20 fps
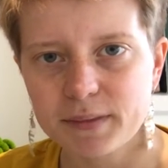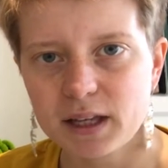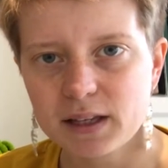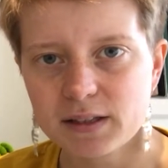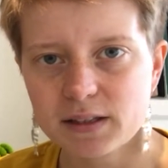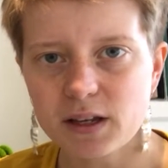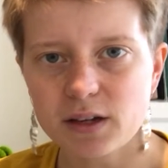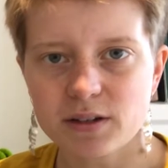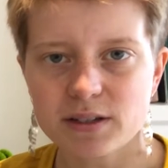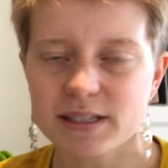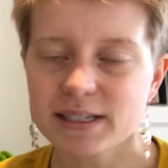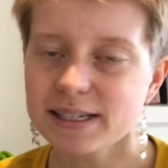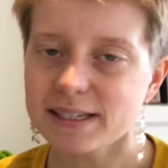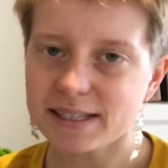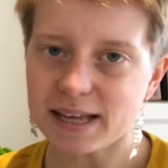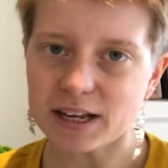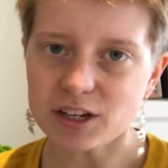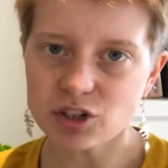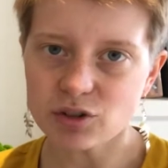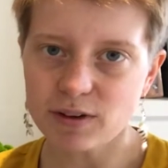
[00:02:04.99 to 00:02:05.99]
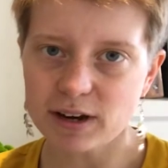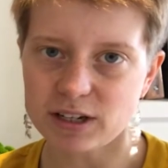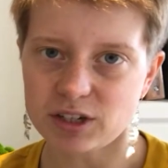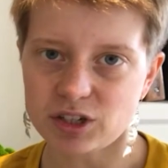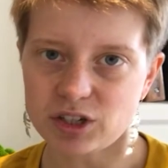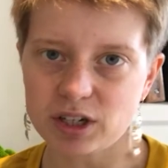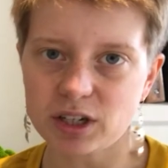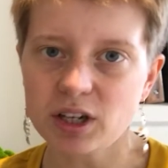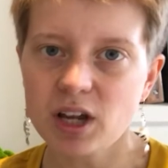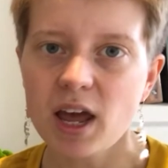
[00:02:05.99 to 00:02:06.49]
So
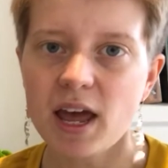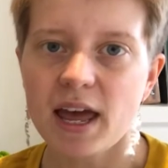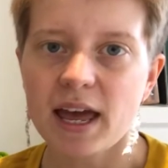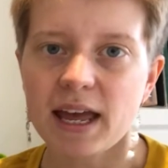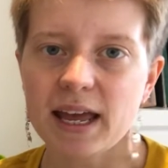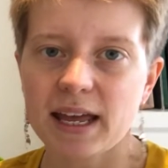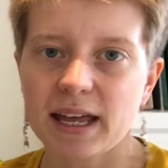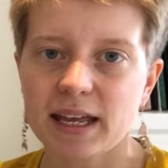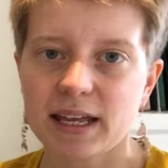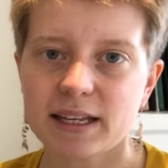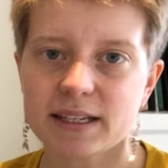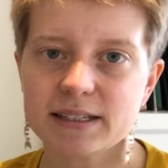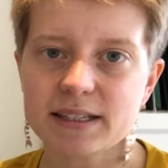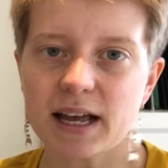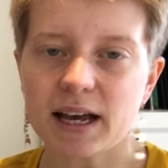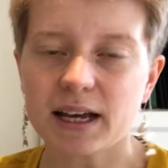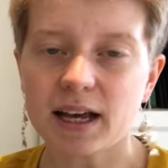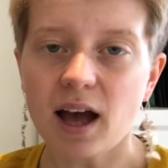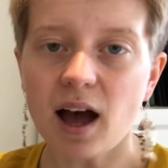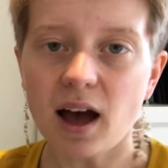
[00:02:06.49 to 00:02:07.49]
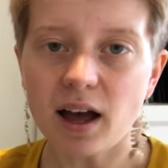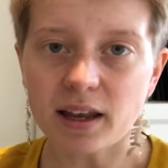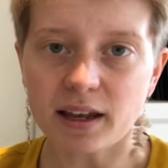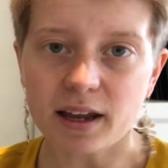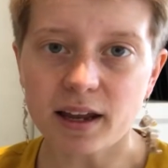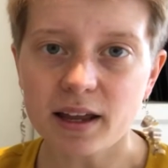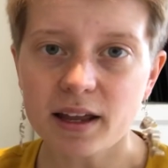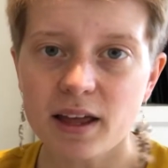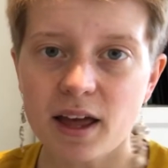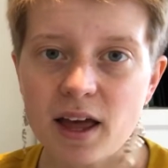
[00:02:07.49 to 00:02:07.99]
desaturation is a
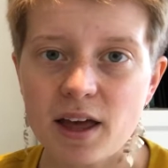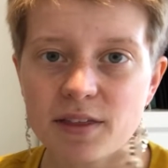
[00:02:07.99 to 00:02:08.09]
color